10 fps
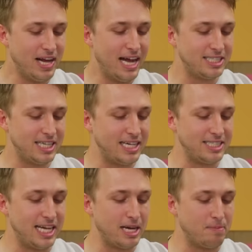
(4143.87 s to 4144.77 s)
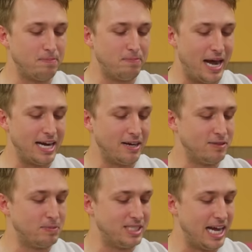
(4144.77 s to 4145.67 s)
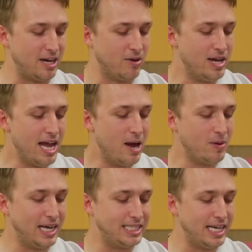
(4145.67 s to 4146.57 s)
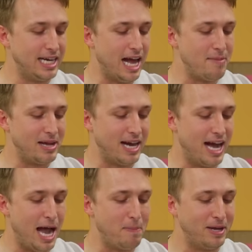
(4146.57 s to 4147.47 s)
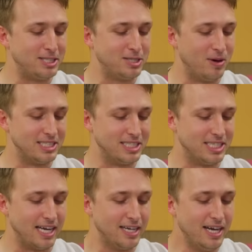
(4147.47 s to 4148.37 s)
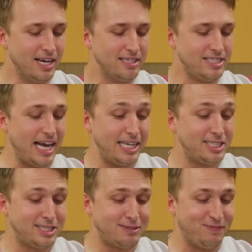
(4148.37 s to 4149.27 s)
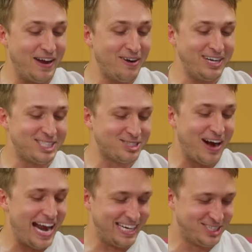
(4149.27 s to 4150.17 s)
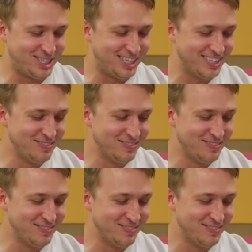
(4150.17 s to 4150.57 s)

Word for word: I decided to take a bite of the potato, and when I did, I made a high-pitched noise and said, "Tastes very strange."